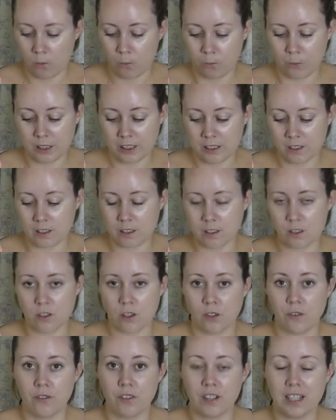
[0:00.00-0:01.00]
Whether the
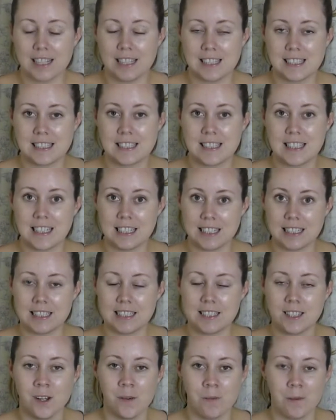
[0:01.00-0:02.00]
stuff is easy
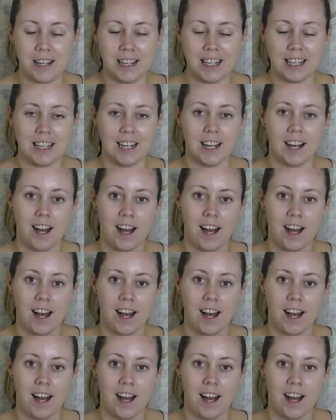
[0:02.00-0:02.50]
to make,